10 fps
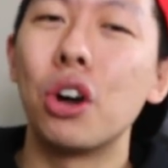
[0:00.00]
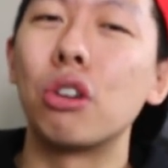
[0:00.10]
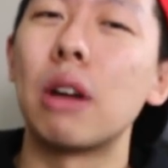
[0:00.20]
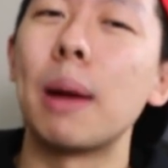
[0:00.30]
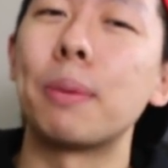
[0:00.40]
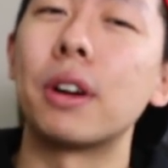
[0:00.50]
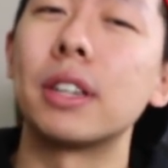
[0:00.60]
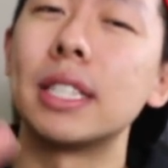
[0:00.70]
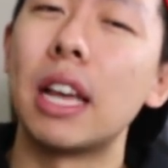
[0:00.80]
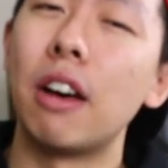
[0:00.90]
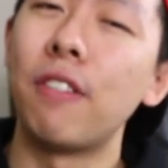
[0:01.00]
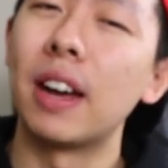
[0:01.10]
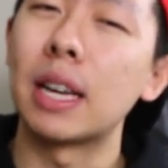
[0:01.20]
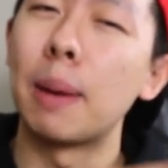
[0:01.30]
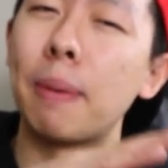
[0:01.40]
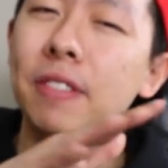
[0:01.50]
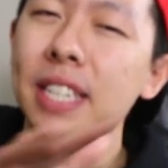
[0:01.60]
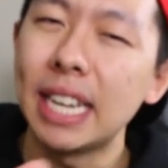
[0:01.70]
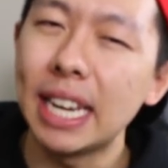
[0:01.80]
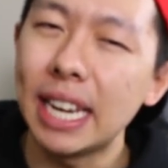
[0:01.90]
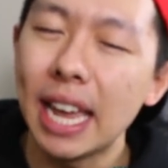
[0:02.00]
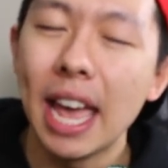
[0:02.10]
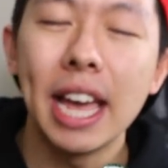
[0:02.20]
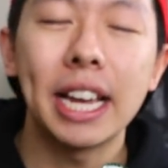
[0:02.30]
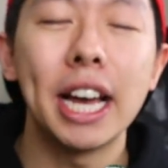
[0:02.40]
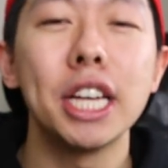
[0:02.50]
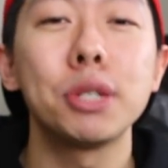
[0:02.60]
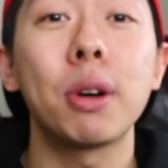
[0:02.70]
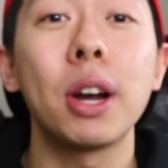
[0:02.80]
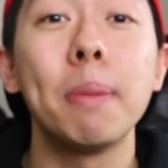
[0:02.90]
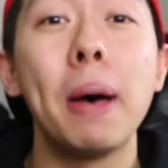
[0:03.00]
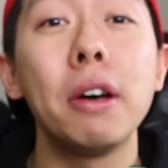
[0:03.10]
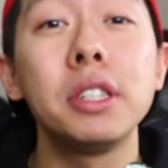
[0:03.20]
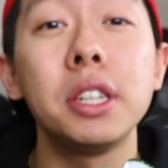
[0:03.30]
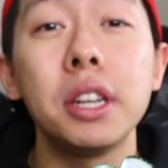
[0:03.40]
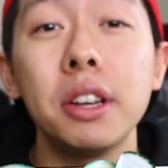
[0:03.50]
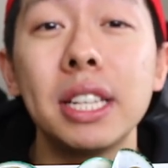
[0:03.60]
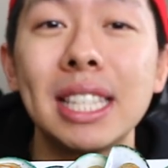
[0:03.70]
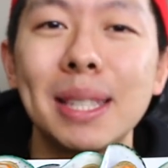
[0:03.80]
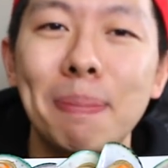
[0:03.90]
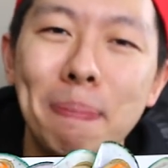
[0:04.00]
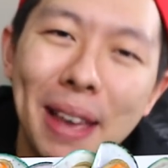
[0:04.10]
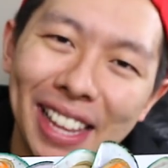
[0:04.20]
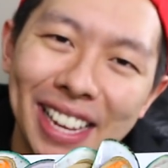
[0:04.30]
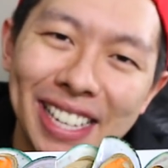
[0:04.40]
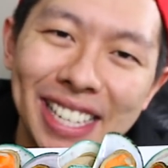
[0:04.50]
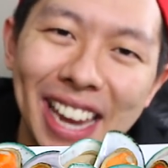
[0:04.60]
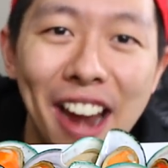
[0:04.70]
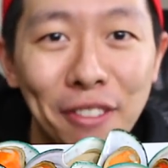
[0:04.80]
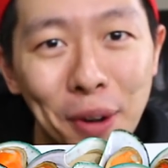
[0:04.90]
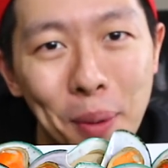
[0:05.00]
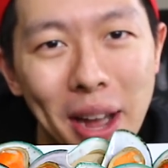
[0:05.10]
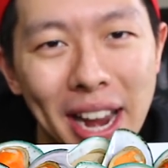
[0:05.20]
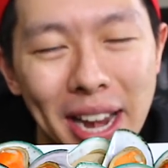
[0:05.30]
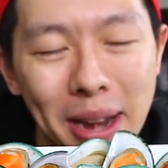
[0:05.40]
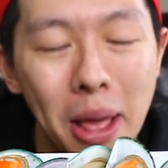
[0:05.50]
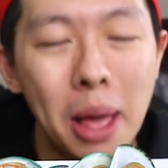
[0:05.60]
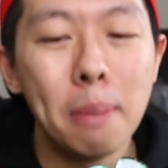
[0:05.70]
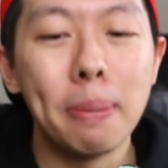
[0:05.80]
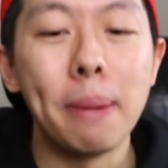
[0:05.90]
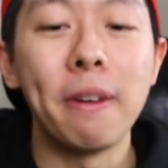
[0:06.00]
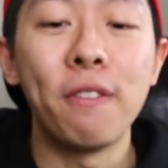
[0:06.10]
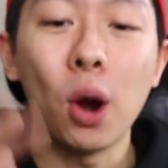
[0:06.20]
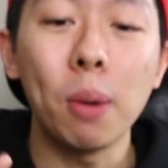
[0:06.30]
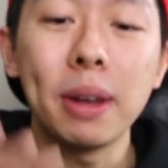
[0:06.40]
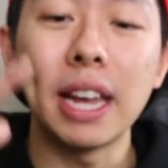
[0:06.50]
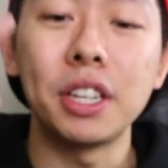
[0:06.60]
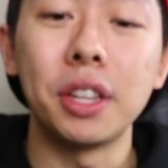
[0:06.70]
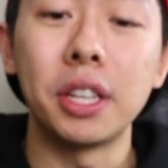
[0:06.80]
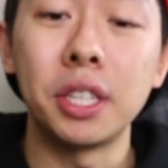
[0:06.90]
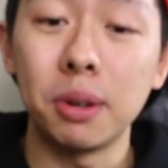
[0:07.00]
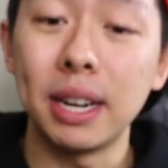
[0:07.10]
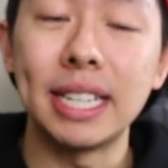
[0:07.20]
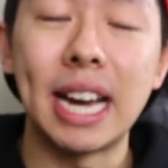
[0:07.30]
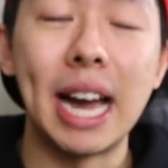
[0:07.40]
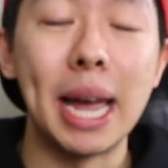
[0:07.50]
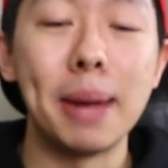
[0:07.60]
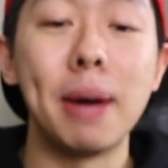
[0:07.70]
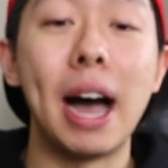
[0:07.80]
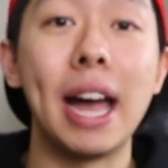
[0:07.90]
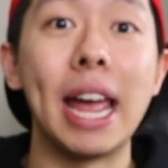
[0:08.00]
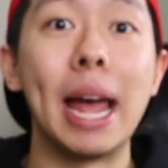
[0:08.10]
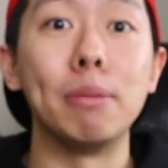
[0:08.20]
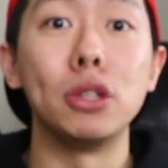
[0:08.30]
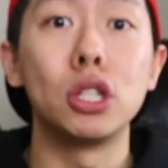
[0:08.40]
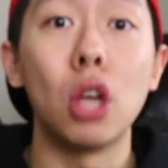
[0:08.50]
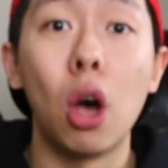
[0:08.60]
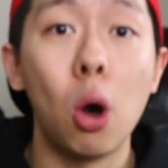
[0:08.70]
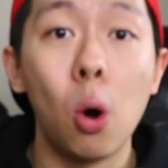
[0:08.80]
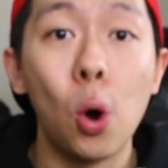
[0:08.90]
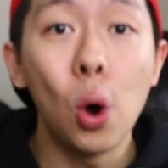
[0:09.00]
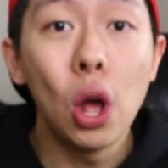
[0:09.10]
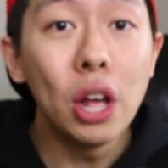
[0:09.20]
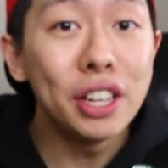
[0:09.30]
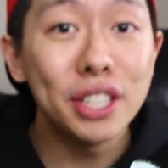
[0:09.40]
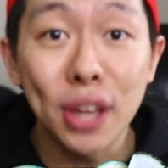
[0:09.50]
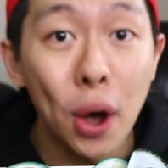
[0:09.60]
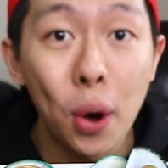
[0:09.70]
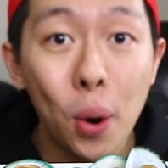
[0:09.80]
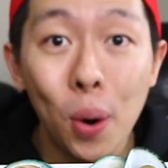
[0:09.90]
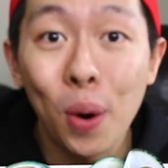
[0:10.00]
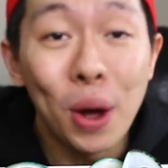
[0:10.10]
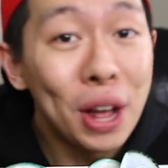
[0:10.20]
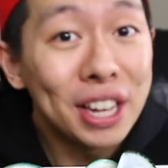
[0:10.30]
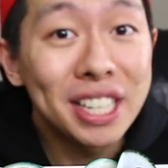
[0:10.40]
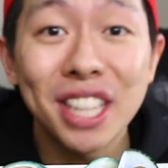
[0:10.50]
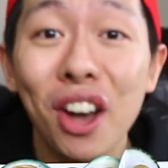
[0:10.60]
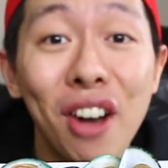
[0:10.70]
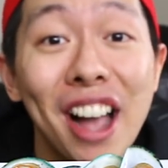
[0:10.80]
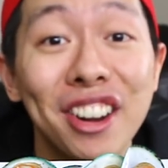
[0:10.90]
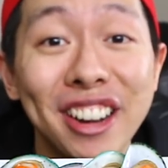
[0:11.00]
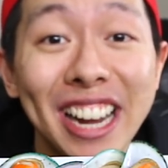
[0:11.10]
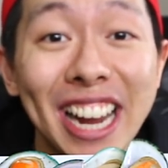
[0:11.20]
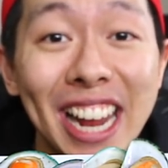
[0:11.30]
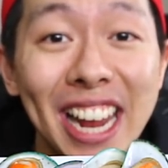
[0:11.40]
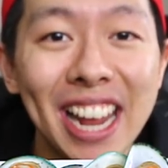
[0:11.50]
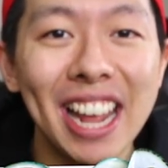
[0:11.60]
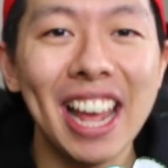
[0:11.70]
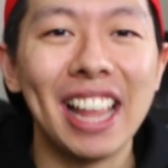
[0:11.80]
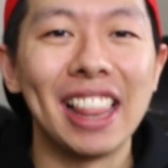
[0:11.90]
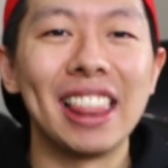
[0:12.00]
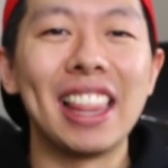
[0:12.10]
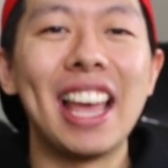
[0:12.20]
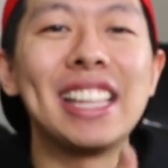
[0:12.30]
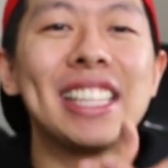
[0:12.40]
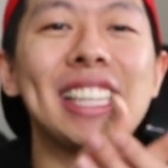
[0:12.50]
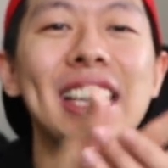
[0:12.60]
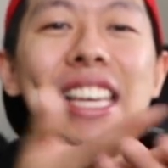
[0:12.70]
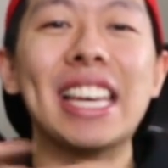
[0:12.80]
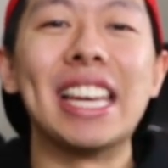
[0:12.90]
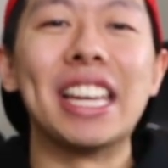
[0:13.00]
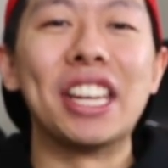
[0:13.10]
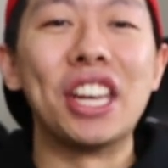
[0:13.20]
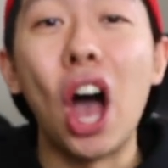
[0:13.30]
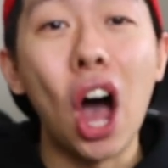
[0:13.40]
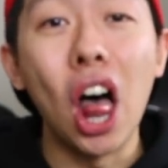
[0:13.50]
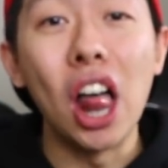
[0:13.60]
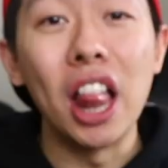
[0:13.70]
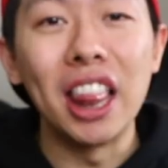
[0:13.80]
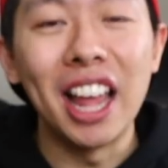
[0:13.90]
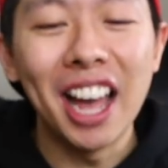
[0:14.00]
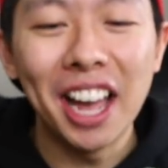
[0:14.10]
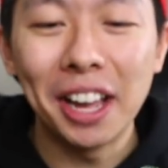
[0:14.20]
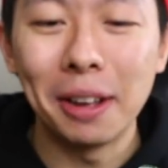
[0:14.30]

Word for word: Go grab yourself a cup of tea, cause we're about to spill it, everyone. But before we get to the story time, I am so hungry. Let's eat, y'all.